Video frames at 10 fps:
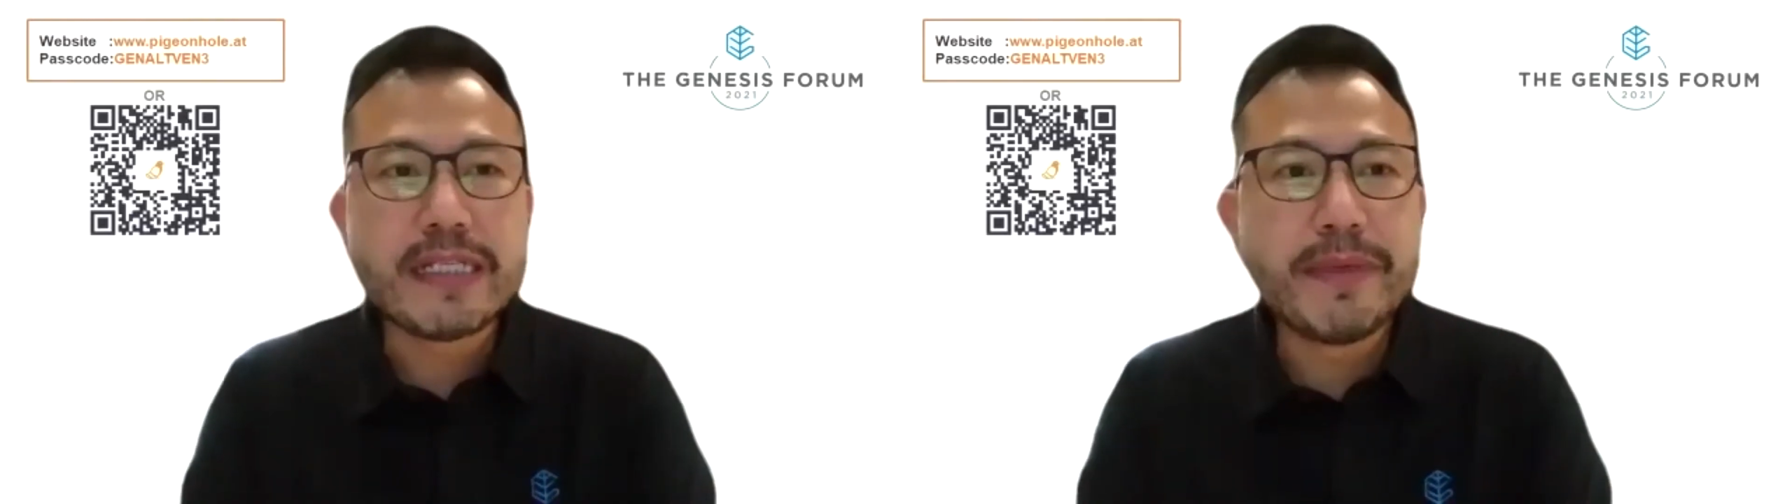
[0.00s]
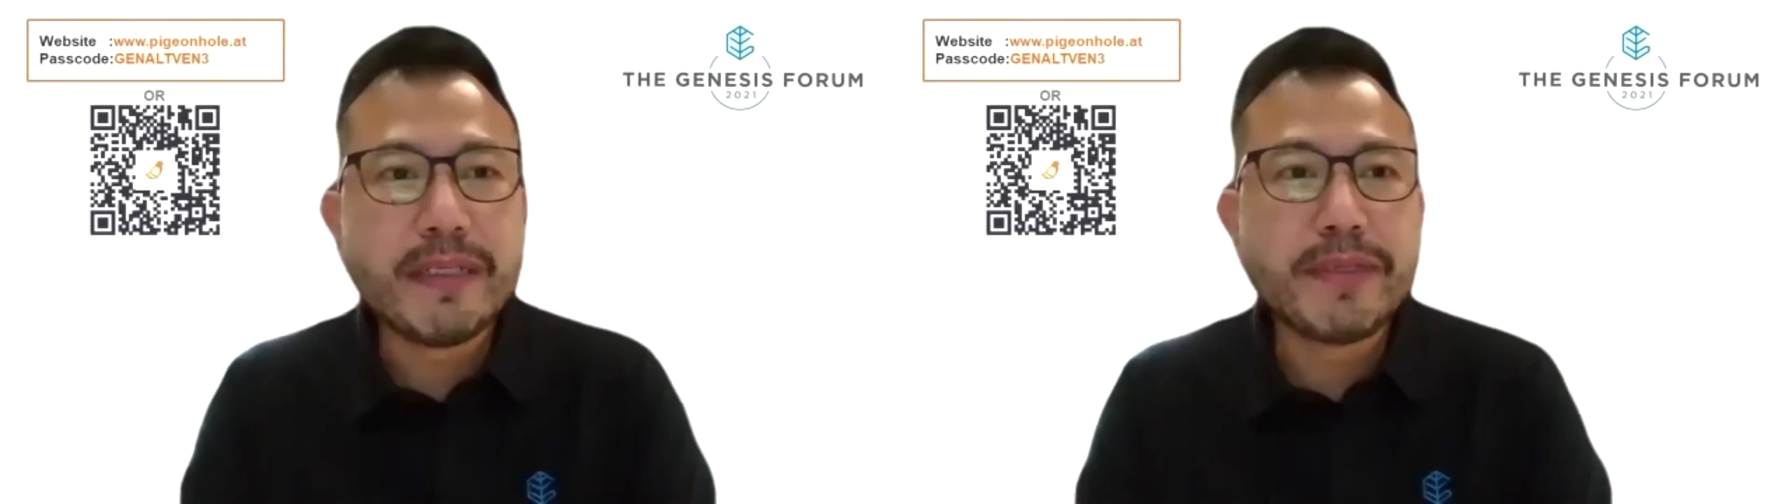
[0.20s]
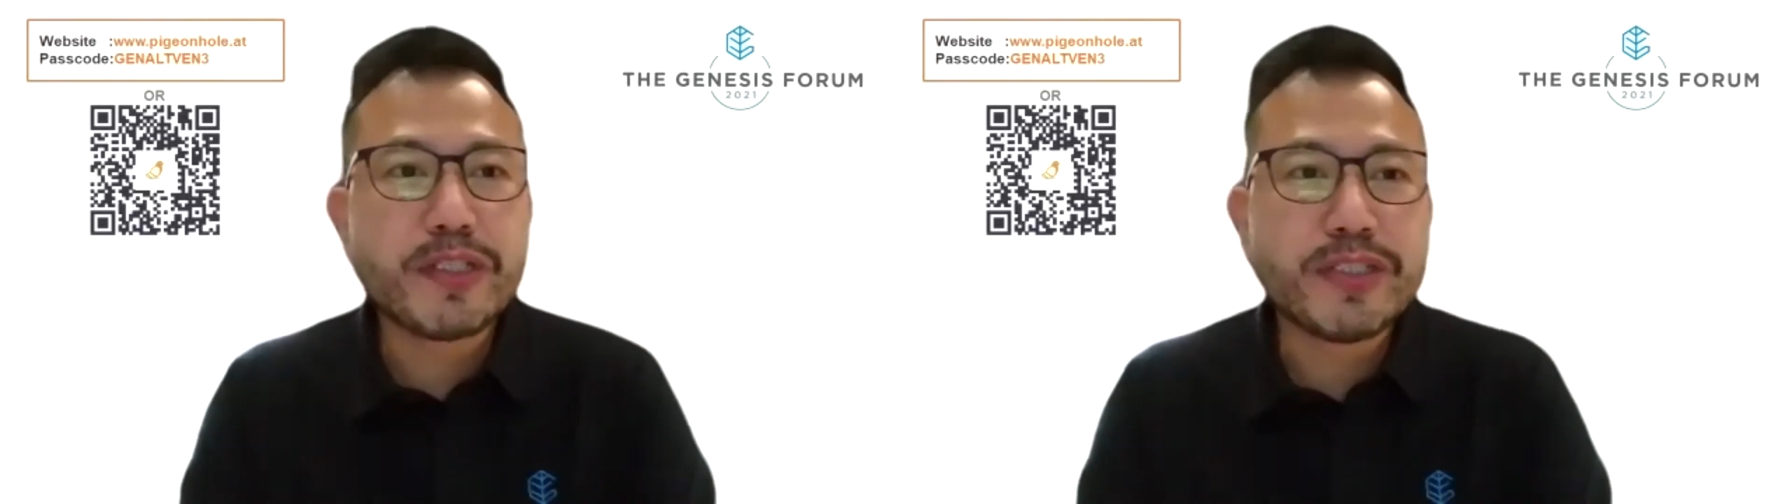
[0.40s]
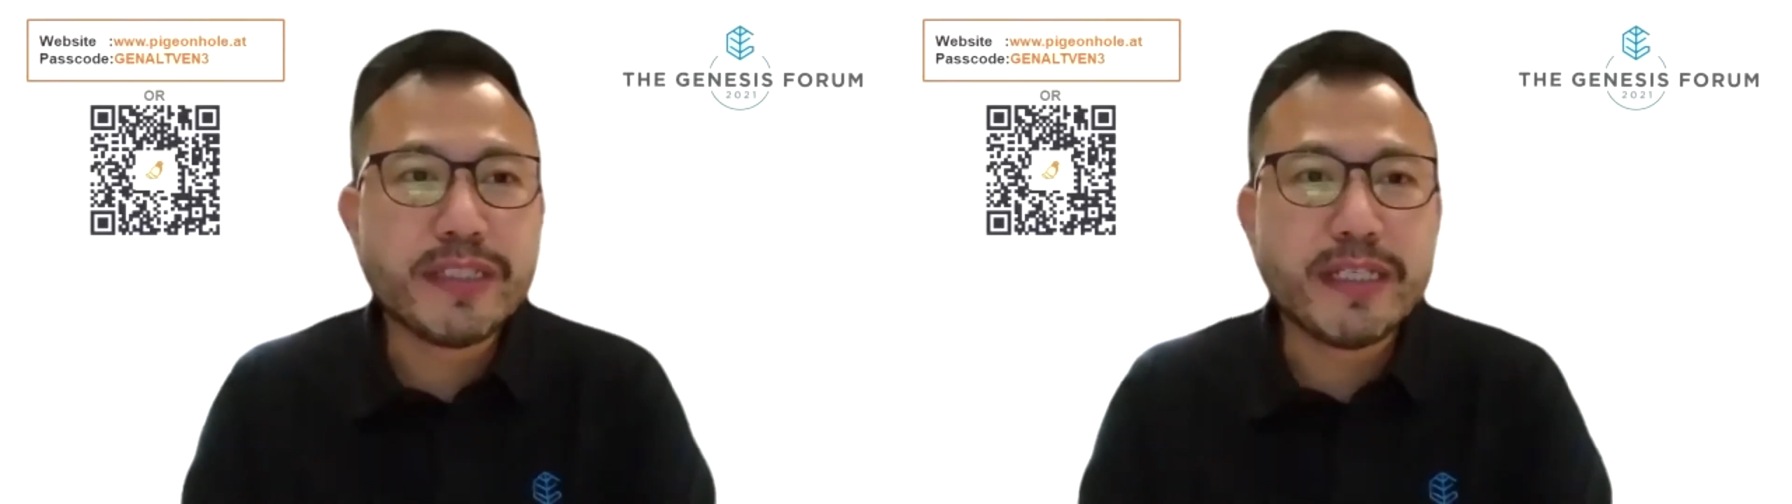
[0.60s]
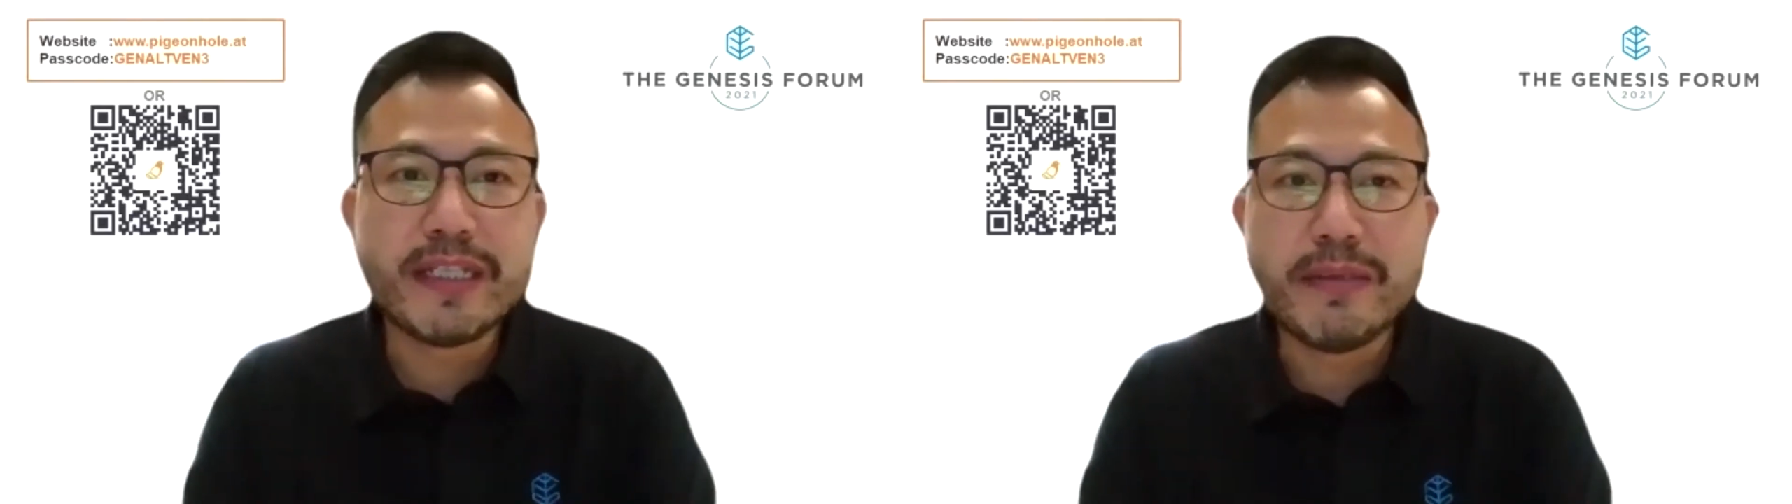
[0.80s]
I better make sure
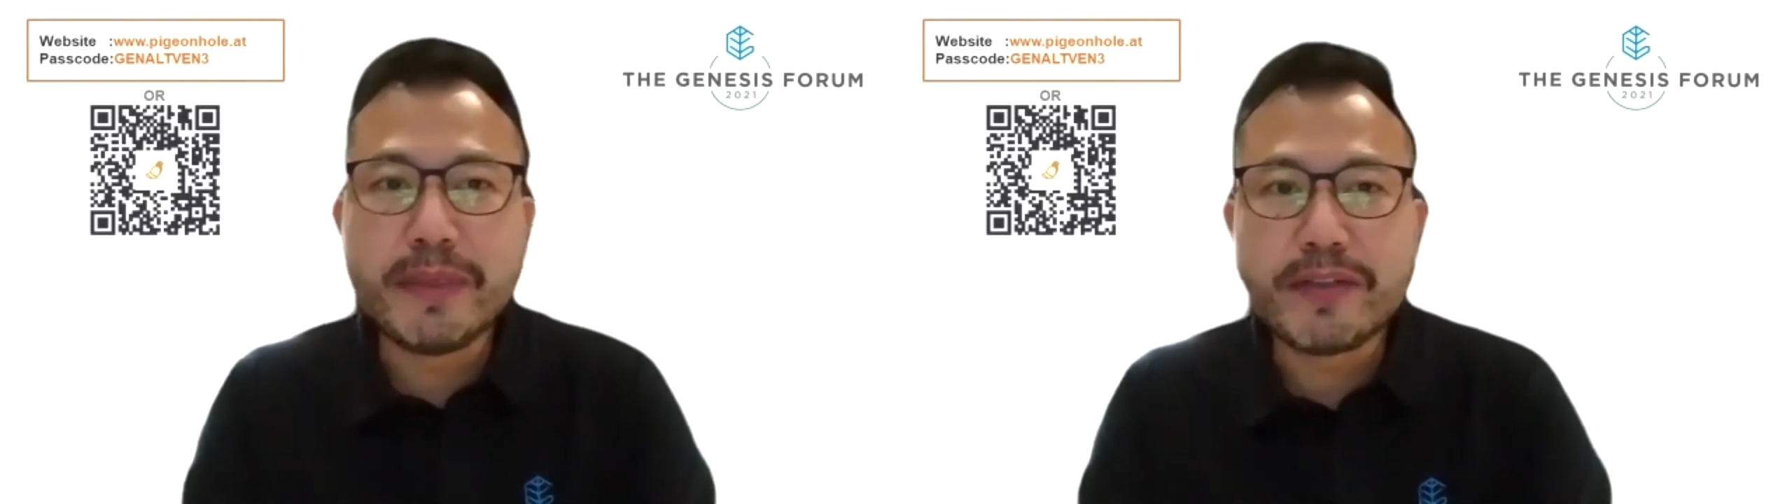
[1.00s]
that I get my